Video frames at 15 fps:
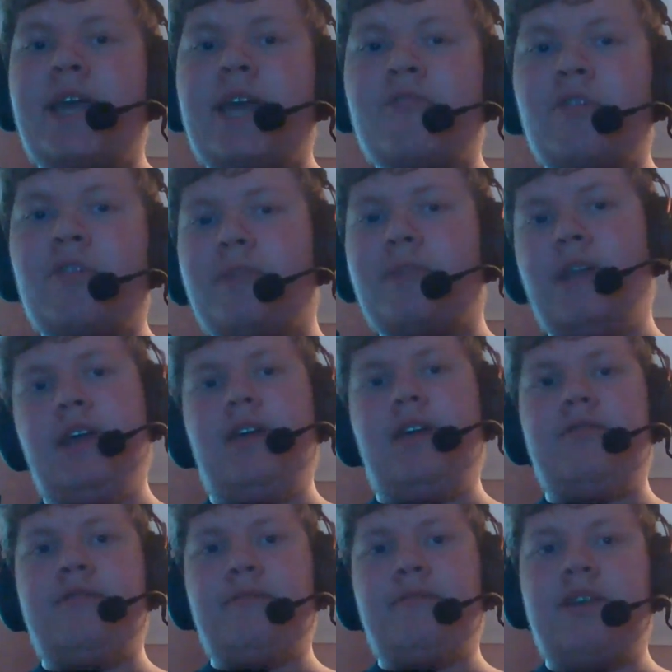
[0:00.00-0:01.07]
something
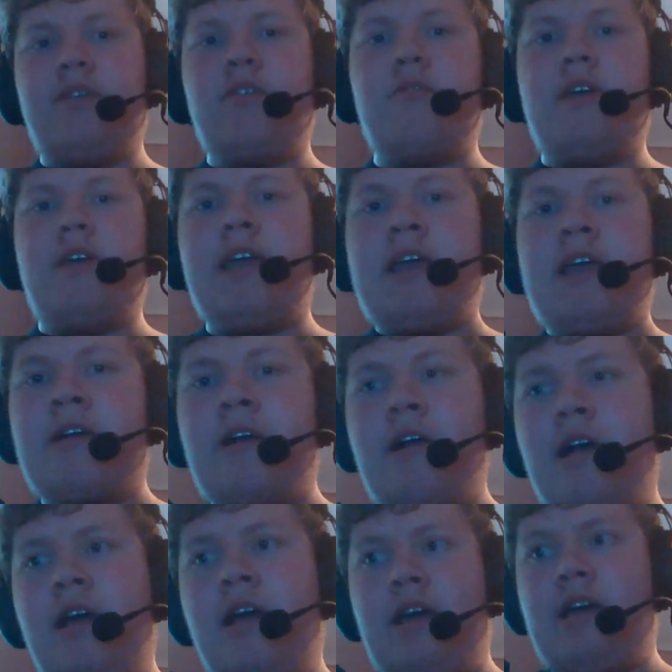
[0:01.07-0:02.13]
going here.
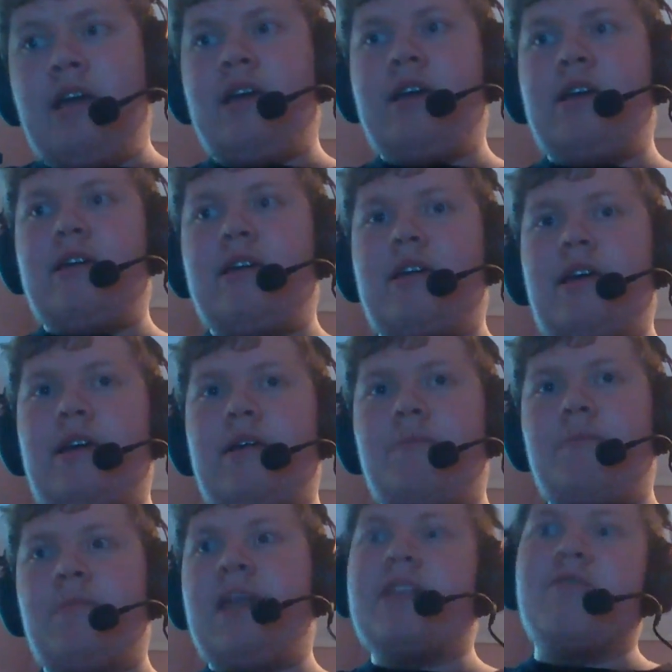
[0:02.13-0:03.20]

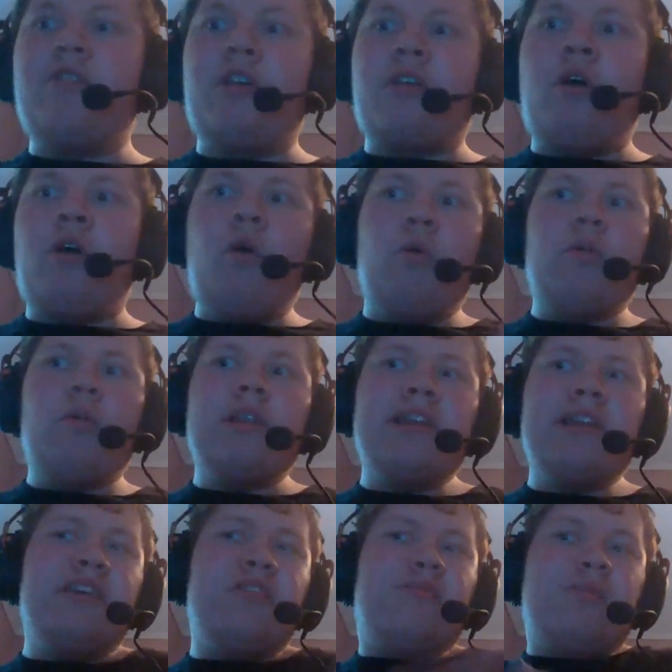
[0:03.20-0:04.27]
That's not
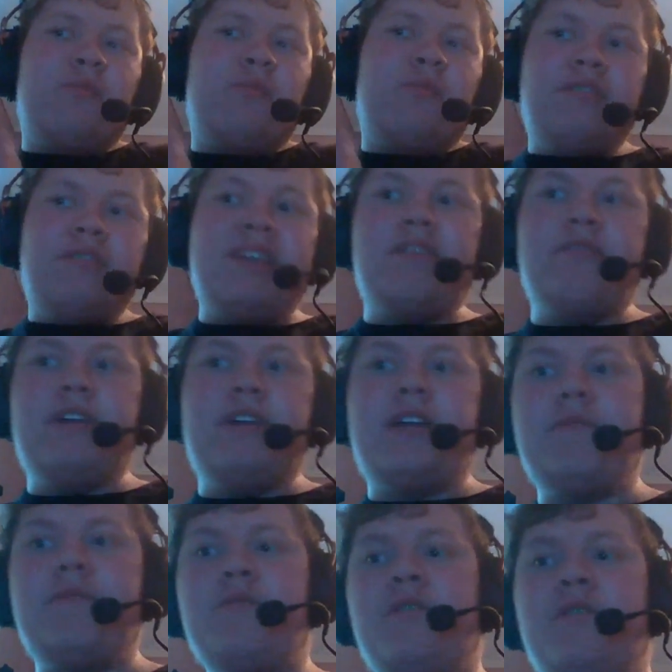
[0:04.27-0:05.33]
only UBport centric. We want to